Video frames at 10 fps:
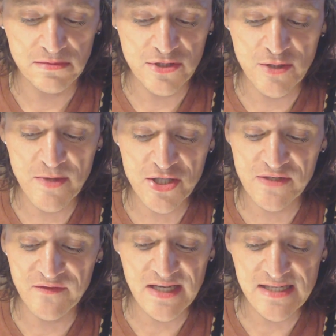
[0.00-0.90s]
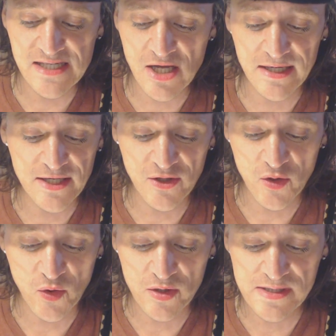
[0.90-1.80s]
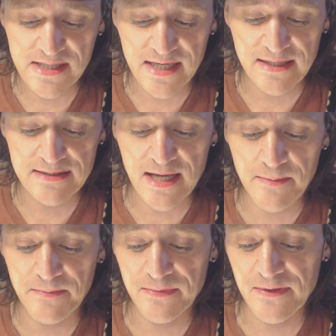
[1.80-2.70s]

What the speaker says: too much of easy on intercourse and up